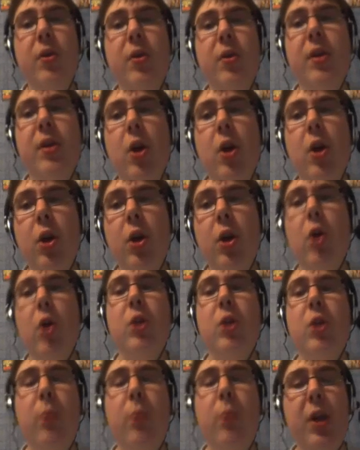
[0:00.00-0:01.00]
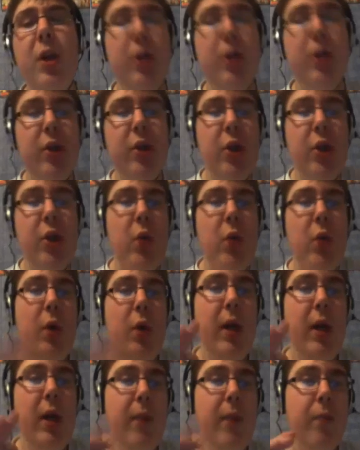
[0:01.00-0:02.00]
it does cost money
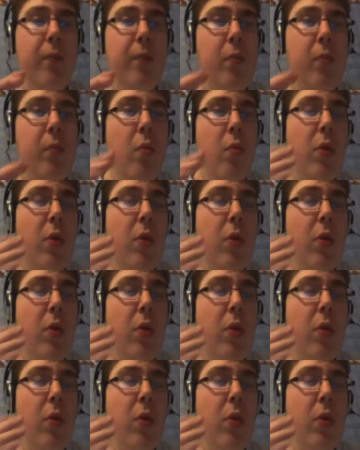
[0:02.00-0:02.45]
to